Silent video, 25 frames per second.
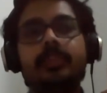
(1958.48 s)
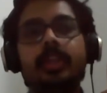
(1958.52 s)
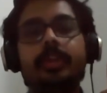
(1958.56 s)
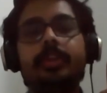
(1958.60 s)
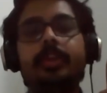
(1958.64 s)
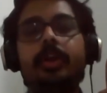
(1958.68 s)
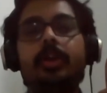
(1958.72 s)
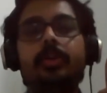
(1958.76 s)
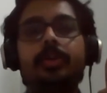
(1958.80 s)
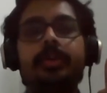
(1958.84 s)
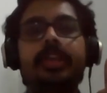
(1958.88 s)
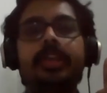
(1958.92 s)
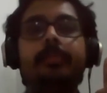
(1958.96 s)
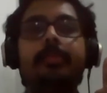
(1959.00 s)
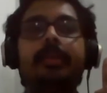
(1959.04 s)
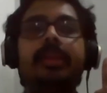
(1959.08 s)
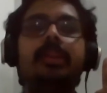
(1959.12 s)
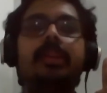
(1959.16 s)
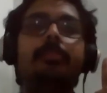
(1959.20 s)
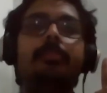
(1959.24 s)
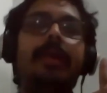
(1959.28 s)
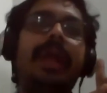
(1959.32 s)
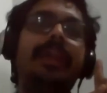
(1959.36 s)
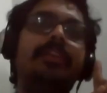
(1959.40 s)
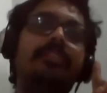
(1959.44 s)
You have to keep it
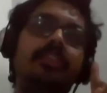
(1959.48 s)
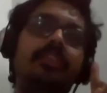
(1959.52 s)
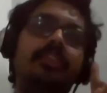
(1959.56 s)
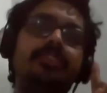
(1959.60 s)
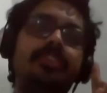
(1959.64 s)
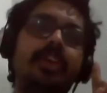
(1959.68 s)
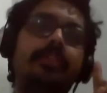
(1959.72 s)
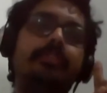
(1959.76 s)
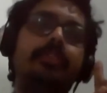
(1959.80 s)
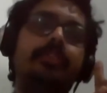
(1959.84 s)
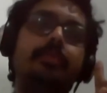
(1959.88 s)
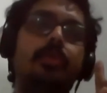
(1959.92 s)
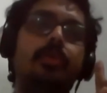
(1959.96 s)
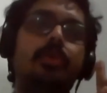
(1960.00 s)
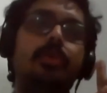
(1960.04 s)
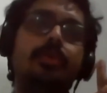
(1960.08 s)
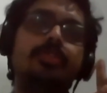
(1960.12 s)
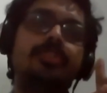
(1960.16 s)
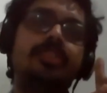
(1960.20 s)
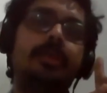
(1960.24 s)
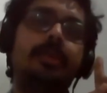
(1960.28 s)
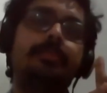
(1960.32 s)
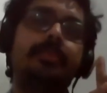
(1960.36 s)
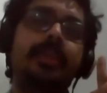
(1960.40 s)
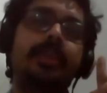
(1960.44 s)
in a battery saver mode
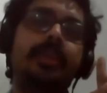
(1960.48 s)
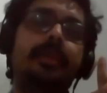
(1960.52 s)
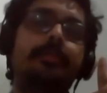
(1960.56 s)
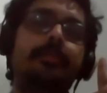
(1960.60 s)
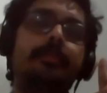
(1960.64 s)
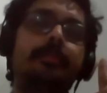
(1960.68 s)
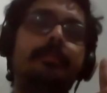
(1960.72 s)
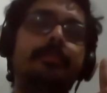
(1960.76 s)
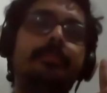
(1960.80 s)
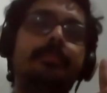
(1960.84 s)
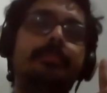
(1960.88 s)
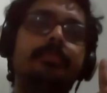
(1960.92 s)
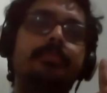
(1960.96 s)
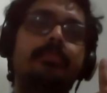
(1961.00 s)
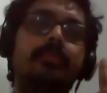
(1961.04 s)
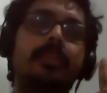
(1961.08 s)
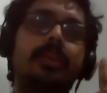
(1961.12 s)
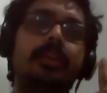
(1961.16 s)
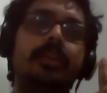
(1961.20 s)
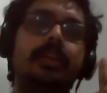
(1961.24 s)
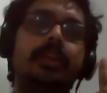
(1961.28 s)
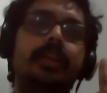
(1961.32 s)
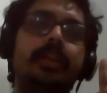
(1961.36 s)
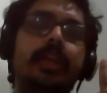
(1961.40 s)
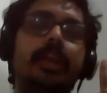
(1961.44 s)
or something.
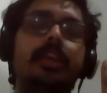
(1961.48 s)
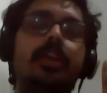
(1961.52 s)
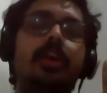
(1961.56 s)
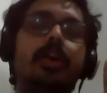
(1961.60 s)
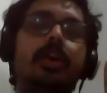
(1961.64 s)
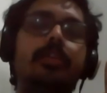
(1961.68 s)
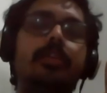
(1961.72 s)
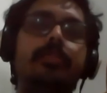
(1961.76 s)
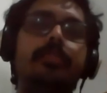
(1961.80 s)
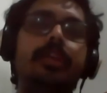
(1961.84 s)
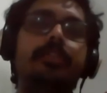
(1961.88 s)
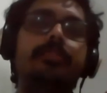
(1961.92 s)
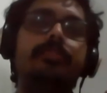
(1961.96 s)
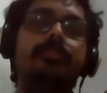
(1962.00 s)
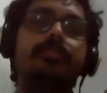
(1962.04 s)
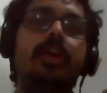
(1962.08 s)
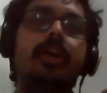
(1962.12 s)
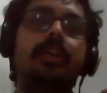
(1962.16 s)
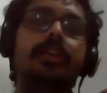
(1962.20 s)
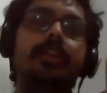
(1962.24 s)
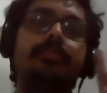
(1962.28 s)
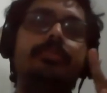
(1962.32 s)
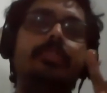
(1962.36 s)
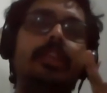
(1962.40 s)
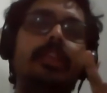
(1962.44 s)
If
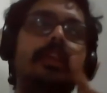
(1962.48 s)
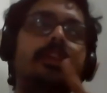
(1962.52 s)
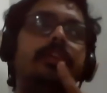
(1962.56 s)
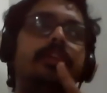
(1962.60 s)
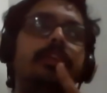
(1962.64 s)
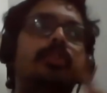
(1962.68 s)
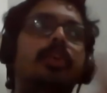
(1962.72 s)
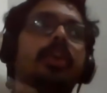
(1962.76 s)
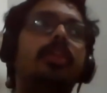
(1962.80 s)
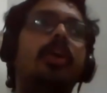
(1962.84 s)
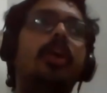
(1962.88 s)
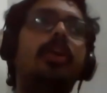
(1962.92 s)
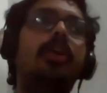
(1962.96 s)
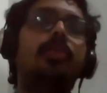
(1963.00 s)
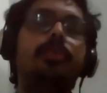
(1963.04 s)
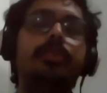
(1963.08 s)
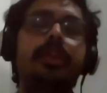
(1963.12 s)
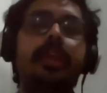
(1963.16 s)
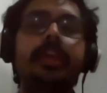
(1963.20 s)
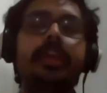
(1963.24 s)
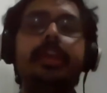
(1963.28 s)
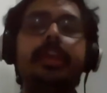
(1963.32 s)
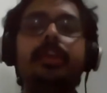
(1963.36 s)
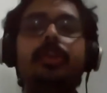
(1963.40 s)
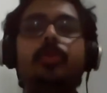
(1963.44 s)
like you are not
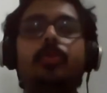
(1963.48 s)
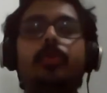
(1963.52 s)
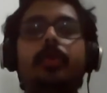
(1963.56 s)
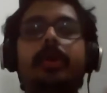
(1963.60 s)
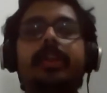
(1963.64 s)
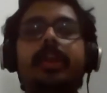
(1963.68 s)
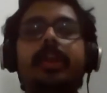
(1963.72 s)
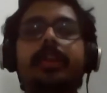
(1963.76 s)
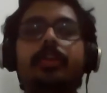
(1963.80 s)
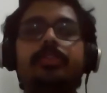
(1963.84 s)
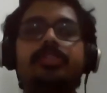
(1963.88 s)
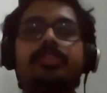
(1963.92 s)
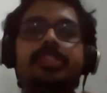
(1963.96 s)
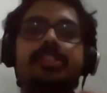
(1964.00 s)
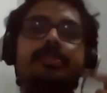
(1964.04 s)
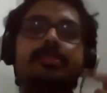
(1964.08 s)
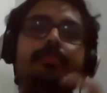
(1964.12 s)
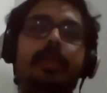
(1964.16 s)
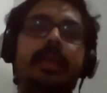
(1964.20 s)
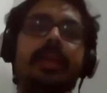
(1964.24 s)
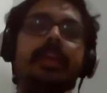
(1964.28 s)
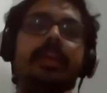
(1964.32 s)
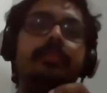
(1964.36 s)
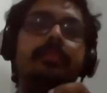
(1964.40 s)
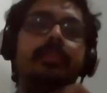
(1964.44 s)
looking into it and you're
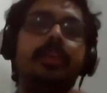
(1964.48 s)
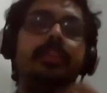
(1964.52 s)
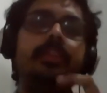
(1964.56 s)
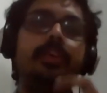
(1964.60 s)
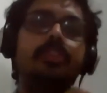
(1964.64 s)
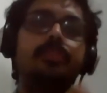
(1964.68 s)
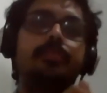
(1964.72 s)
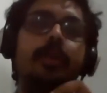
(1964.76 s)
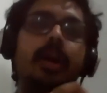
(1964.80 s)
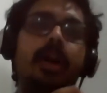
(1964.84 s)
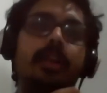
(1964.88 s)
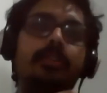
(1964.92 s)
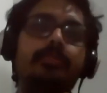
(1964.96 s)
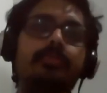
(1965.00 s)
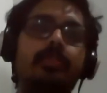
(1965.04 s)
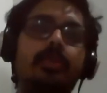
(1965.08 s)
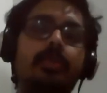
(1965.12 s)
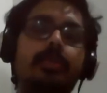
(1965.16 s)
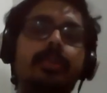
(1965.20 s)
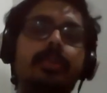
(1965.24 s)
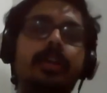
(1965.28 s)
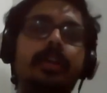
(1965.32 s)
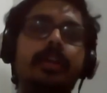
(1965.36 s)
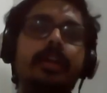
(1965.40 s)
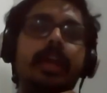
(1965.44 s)
just playing with your
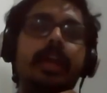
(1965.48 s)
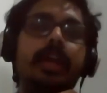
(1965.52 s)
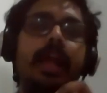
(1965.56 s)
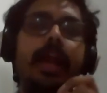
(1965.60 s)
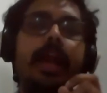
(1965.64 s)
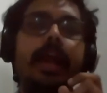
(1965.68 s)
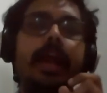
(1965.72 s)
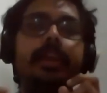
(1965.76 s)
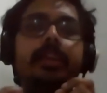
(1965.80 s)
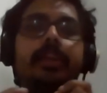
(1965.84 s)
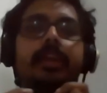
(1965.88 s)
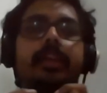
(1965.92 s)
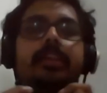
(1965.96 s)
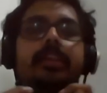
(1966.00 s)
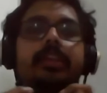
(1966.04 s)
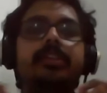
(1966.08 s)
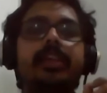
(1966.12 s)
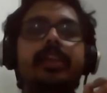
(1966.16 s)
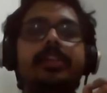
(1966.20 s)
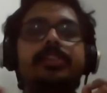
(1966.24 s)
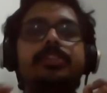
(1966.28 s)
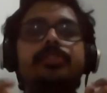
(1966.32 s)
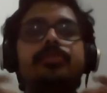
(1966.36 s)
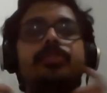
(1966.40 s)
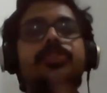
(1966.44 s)
smartphone and it
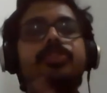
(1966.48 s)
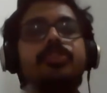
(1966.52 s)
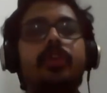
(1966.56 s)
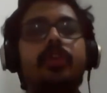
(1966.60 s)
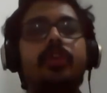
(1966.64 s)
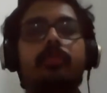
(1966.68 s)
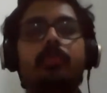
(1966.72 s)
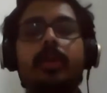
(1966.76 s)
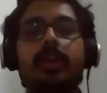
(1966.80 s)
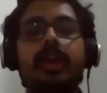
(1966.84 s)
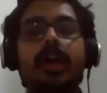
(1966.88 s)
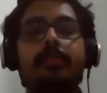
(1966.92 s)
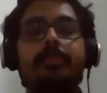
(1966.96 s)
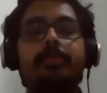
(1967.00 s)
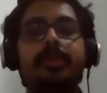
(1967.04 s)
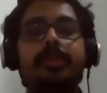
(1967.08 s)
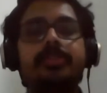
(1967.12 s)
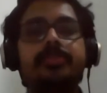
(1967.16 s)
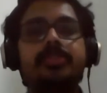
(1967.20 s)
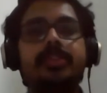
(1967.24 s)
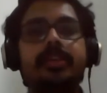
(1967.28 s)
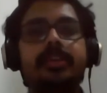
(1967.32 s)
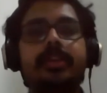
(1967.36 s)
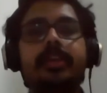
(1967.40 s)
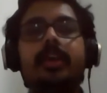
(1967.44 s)
gets switched off, what
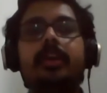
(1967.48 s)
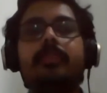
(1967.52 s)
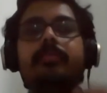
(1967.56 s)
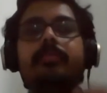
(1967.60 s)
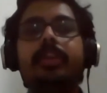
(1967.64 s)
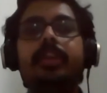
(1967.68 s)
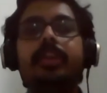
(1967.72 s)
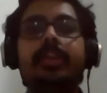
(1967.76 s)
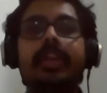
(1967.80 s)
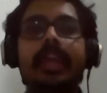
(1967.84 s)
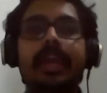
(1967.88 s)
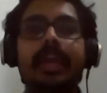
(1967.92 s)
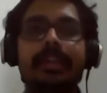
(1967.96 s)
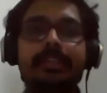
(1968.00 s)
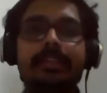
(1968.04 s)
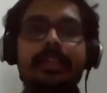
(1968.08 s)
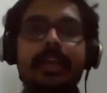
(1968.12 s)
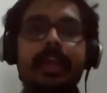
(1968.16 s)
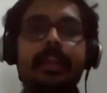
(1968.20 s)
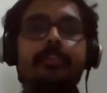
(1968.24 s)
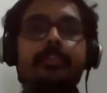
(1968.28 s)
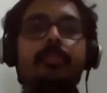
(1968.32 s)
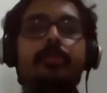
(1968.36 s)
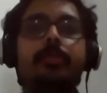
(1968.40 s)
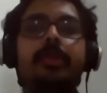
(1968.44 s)
happens? When you get
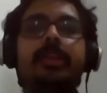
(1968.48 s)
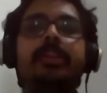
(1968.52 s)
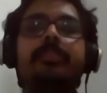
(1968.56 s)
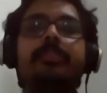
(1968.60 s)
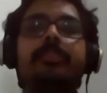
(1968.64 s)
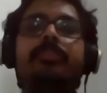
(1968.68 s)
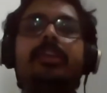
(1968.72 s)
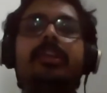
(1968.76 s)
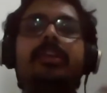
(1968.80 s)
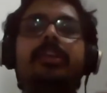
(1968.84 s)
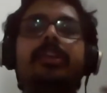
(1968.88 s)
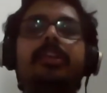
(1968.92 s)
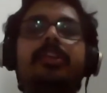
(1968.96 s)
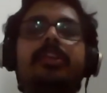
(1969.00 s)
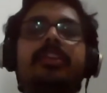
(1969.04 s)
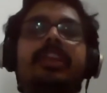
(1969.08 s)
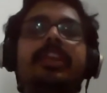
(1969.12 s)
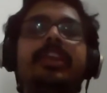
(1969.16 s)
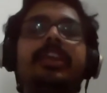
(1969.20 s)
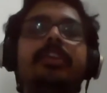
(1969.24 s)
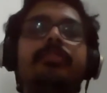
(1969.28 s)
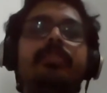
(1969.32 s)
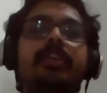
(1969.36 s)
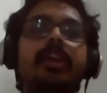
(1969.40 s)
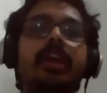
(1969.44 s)
there, it will be
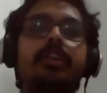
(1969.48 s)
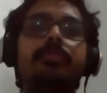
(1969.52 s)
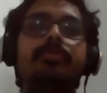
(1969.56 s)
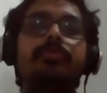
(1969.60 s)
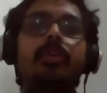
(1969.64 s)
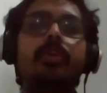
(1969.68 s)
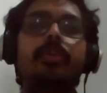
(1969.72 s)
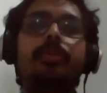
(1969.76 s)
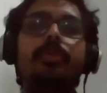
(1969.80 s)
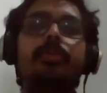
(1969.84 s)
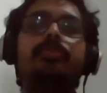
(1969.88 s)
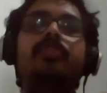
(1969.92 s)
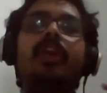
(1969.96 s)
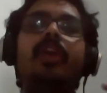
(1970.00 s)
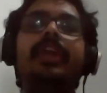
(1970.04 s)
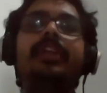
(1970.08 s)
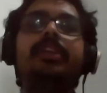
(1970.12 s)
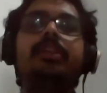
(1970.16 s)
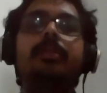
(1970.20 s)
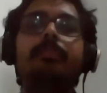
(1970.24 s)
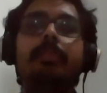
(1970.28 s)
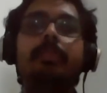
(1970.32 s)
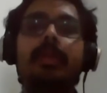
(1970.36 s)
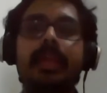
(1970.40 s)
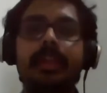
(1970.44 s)
really difficult for you to
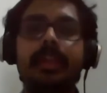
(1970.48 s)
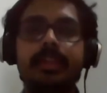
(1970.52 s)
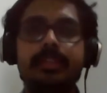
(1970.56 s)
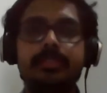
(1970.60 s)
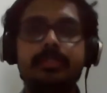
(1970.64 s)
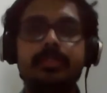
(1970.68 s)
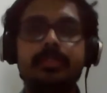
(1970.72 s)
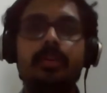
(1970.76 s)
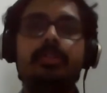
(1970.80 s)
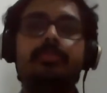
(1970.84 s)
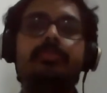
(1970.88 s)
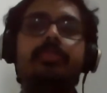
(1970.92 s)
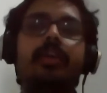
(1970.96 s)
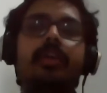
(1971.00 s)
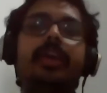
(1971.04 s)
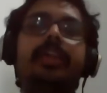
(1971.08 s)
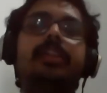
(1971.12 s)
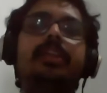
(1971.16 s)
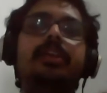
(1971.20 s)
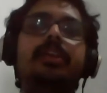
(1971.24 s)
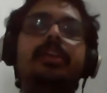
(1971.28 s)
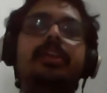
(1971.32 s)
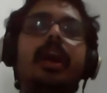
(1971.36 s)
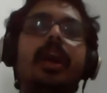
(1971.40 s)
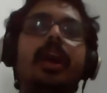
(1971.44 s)
find the place or to
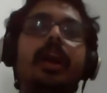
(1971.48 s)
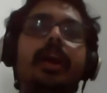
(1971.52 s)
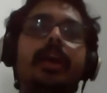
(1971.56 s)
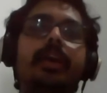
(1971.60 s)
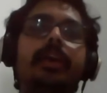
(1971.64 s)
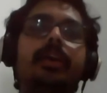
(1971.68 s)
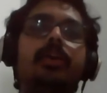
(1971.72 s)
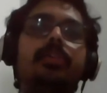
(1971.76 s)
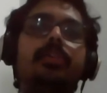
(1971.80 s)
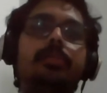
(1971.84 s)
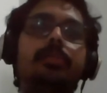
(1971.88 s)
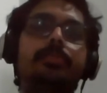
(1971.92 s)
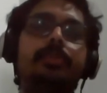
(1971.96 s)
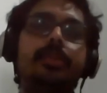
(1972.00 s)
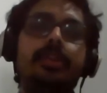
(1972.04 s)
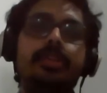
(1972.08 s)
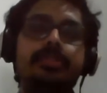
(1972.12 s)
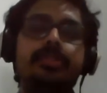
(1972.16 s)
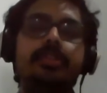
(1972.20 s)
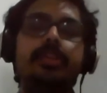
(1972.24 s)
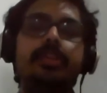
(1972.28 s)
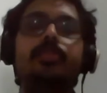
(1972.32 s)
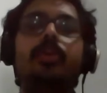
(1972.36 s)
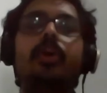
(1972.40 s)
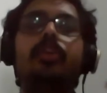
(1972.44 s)
find the guy or the
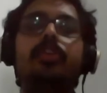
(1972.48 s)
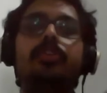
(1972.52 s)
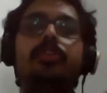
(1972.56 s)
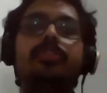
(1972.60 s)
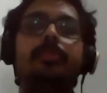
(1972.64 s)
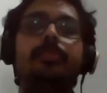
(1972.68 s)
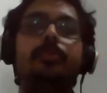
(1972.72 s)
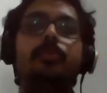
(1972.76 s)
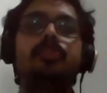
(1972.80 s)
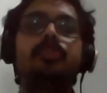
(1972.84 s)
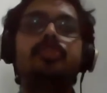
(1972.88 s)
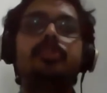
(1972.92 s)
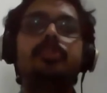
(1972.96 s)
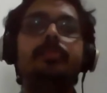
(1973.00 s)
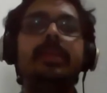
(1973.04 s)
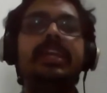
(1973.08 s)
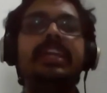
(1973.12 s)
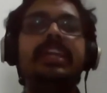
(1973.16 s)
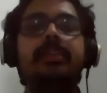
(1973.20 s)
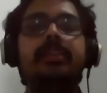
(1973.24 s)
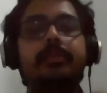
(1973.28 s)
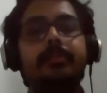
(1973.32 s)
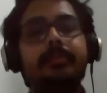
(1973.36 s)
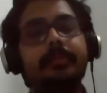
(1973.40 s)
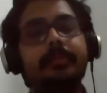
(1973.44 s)
person you are supposed to meet.